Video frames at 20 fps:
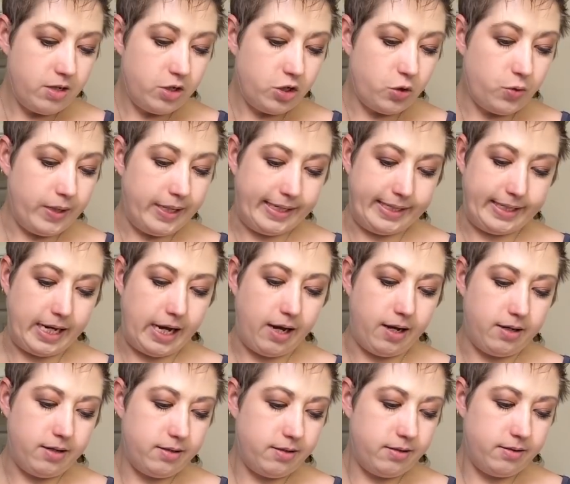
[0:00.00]
Teresa
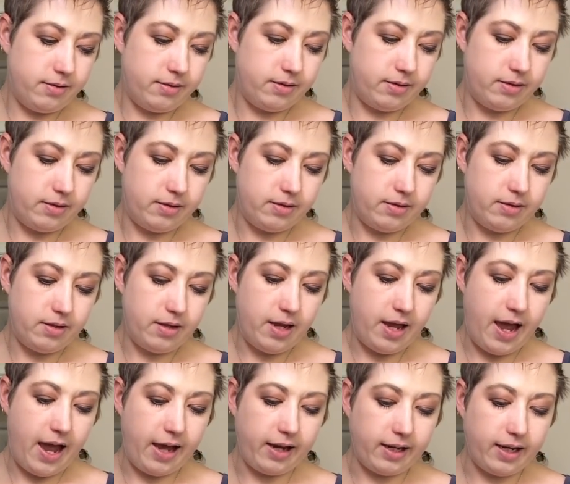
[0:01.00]

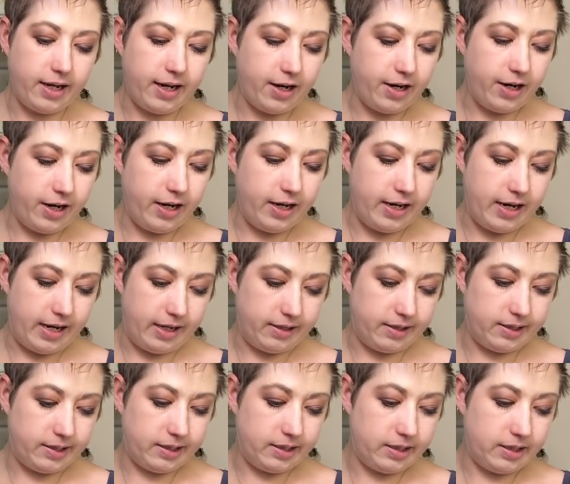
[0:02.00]
at Canary
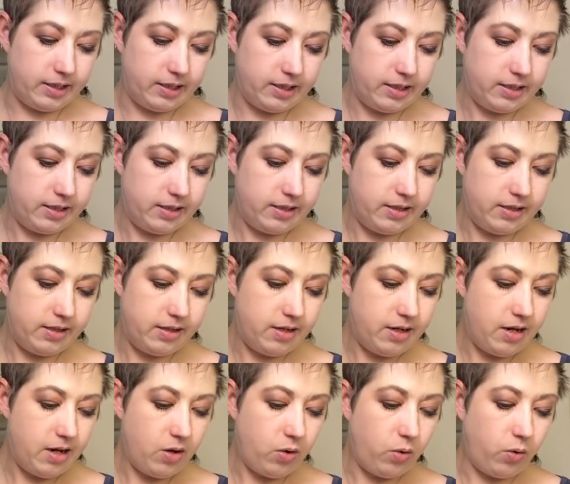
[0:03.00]
Knits
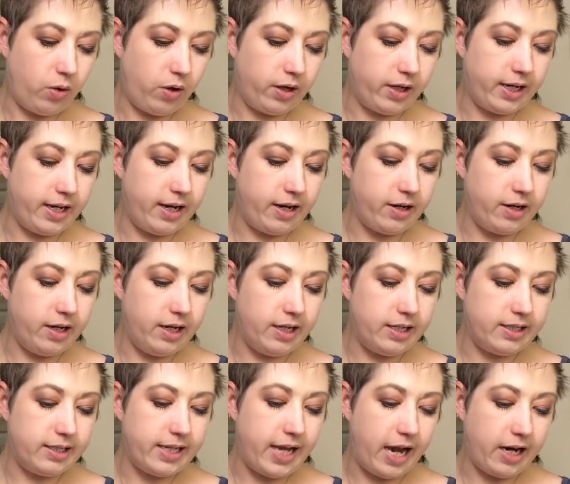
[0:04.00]
or
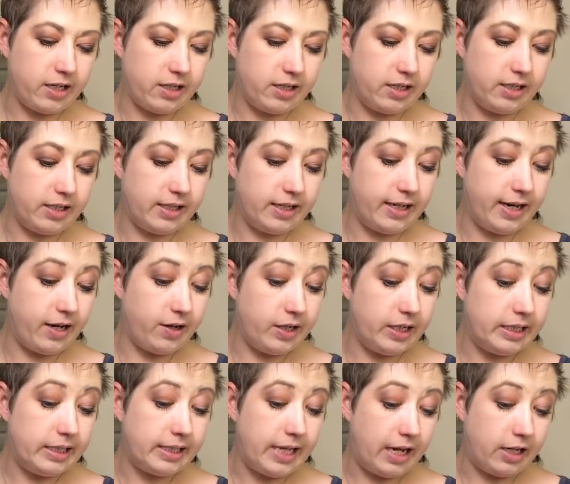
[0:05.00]

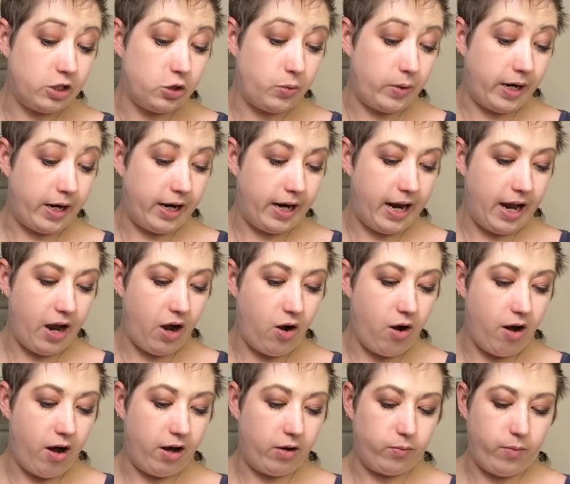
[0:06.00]
Canary Sanctuary
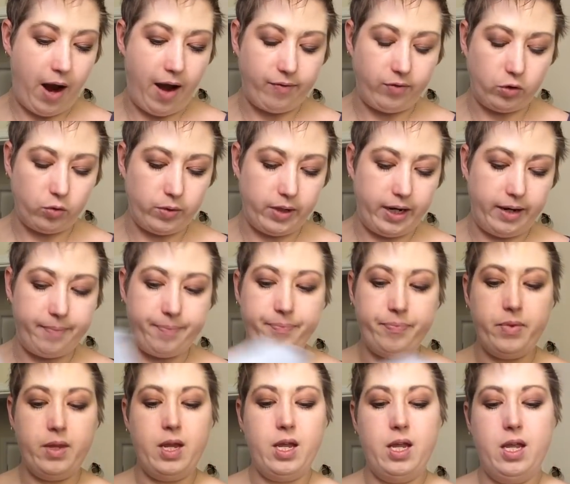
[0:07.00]
on Ravelry.
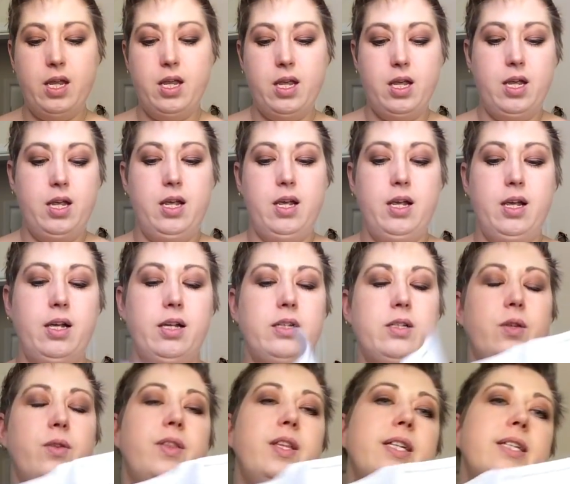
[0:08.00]

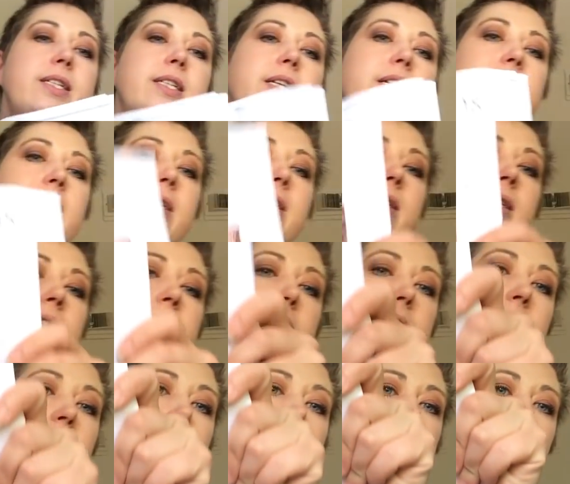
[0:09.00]
So this is